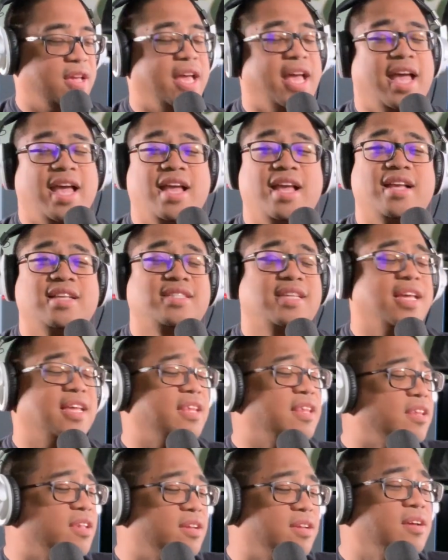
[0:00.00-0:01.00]
As I
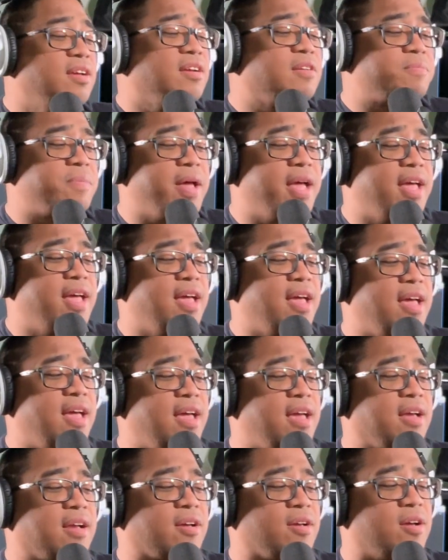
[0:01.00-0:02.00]
look
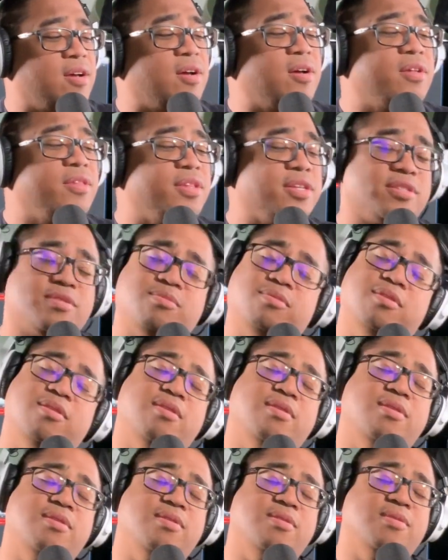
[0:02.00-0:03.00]
back on this
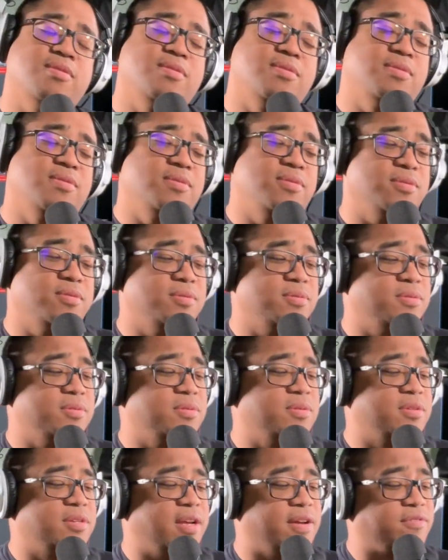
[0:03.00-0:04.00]

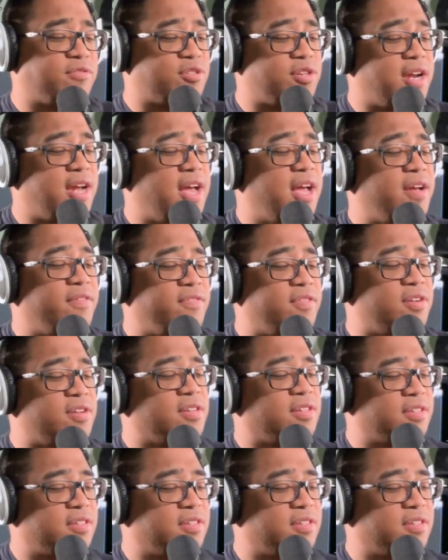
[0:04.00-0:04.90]
road of travel,